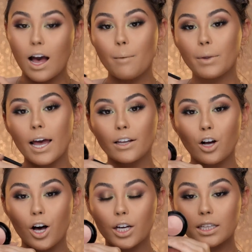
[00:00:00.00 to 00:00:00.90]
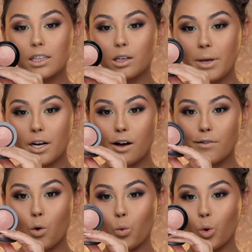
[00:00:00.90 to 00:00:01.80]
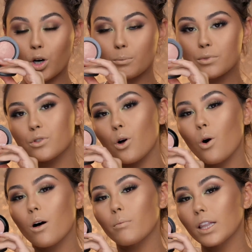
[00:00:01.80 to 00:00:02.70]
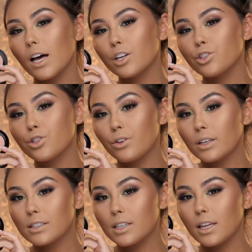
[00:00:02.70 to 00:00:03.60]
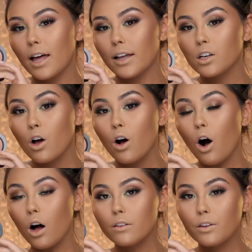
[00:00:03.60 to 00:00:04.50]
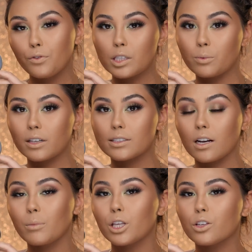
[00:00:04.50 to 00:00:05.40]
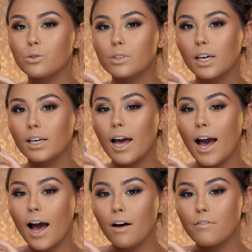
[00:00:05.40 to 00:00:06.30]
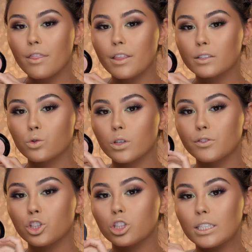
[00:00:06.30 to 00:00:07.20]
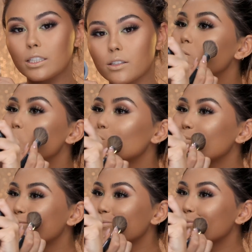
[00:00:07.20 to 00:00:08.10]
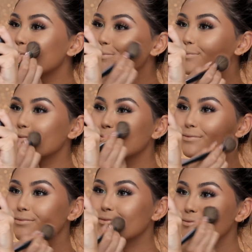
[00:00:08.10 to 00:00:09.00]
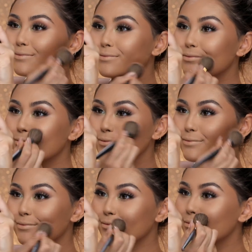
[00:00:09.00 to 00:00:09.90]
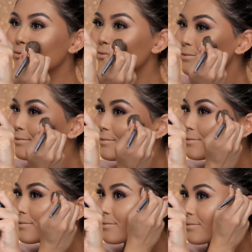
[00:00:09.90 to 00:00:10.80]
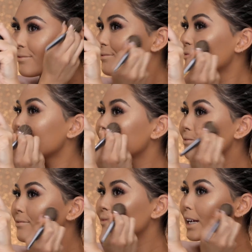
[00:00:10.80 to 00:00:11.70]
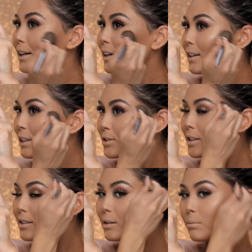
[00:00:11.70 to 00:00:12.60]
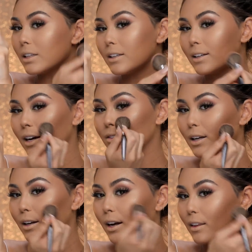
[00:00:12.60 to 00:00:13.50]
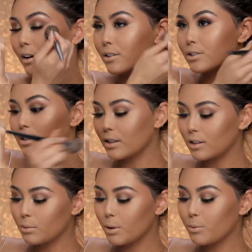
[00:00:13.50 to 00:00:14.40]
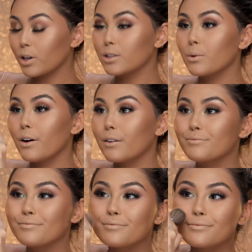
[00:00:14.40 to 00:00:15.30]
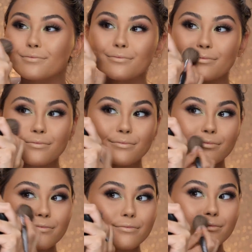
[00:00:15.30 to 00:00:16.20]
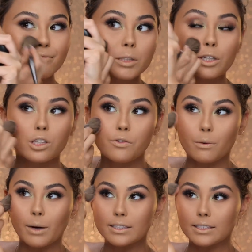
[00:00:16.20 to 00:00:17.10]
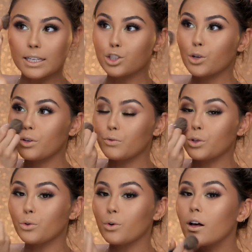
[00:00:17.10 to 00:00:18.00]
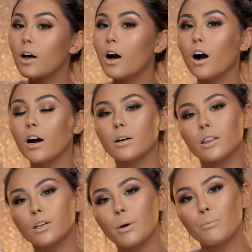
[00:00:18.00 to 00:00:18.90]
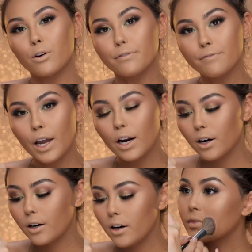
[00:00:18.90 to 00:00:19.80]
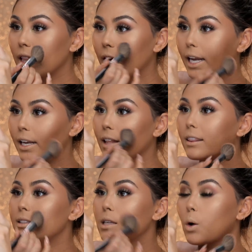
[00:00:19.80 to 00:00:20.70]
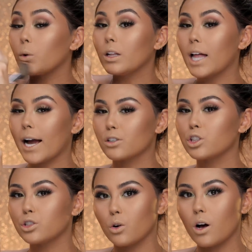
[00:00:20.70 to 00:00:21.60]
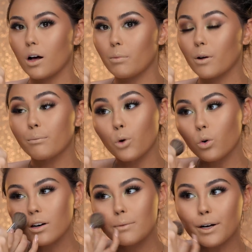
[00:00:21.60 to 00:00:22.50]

I'm gonna add on a little bit of Warm Soul blush so you can see that all of the face products that I've been using have this sort of sheen to them. That is going to give us a continuous all over glow. I kind of use this to blend out that highlighter just a little bit more as well. It's super subtle, especially for my skin tone. If you are a little bit more fair, then this will actually show up more.